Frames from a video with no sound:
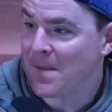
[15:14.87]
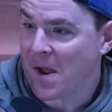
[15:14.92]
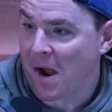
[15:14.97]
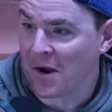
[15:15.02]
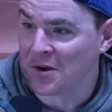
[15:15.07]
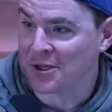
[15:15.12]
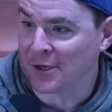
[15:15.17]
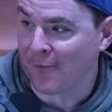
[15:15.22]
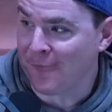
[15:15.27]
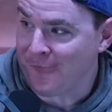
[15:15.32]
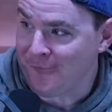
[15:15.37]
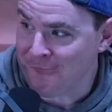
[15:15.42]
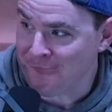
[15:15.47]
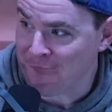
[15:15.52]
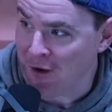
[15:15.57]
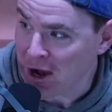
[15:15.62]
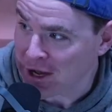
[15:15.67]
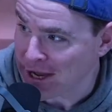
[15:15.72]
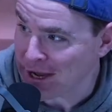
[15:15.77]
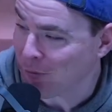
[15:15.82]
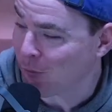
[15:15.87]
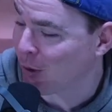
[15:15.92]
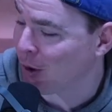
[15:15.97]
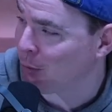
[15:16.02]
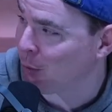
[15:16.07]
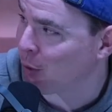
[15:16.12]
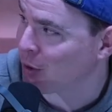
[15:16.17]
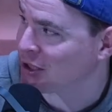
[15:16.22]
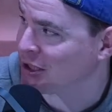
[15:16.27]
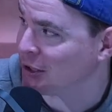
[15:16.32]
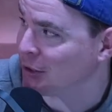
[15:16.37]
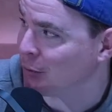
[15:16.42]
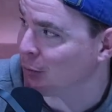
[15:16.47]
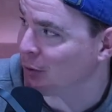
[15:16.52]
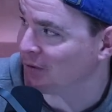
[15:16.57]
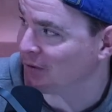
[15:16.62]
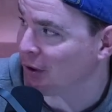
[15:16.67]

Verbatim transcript: until fucking World War two was